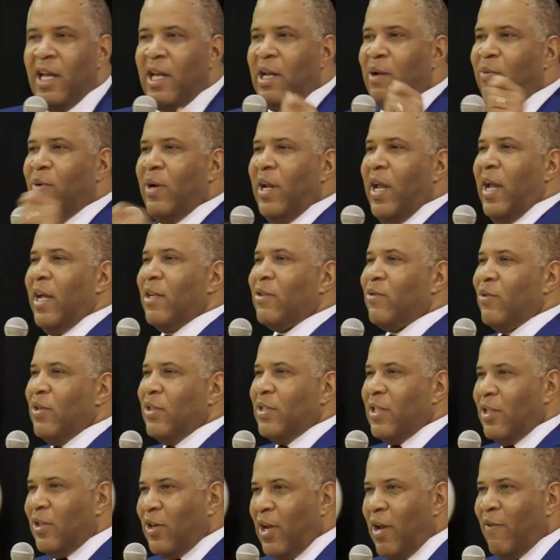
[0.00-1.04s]
he would answer. And he
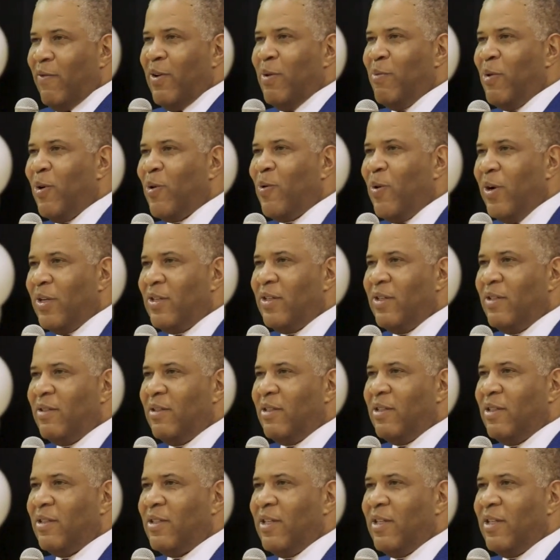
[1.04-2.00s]
said, Do you have any more questions?